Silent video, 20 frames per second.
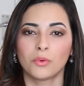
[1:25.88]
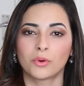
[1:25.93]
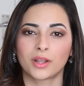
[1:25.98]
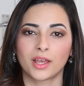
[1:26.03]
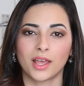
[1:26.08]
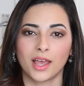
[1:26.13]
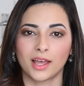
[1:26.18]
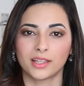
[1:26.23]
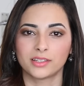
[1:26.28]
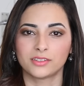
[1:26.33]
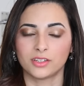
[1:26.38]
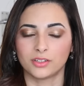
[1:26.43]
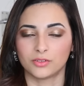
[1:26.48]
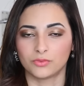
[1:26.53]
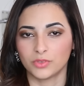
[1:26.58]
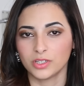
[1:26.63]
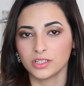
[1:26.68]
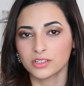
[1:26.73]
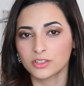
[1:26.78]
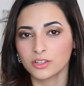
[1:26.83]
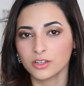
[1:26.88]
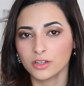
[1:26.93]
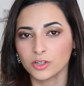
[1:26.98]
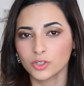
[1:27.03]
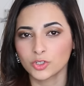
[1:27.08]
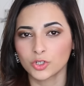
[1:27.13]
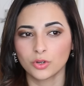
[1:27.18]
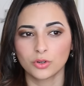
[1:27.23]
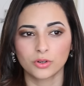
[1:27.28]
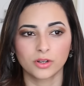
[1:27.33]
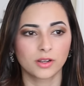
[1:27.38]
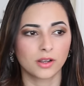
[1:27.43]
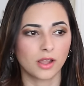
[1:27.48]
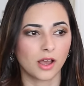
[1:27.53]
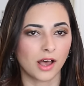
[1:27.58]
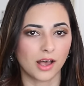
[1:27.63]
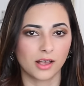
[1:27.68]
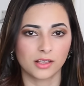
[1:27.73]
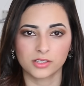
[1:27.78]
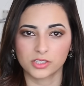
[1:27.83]
what I had done research on and
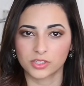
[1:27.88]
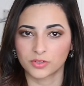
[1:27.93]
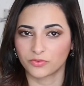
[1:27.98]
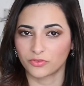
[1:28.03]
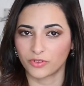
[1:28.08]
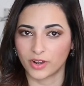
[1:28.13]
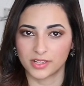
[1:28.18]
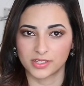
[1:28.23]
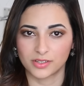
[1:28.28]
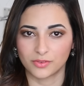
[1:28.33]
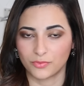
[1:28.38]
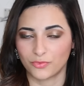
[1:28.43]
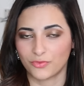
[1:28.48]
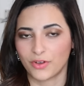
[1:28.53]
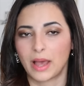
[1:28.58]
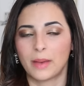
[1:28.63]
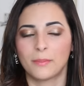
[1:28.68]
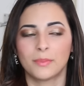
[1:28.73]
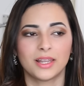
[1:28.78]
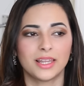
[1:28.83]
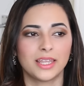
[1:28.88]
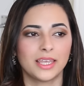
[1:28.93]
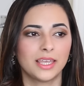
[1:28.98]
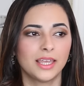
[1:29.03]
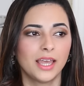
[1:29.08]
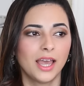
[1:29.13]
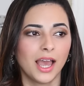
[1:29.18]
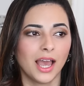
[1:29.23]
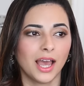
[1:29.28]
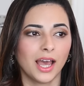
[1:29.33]
asked friends and family,